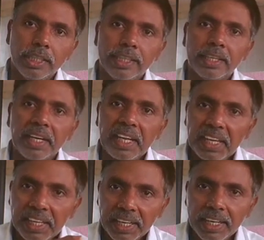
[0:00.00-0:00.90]
In
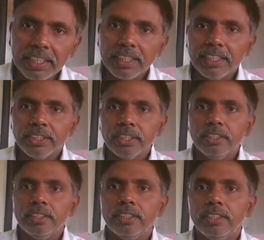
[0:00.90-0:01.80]
rare condition,
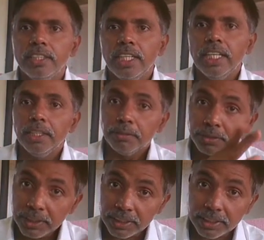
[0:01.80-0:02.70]
if
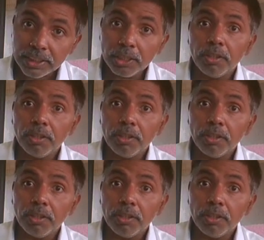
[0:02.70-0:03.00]
system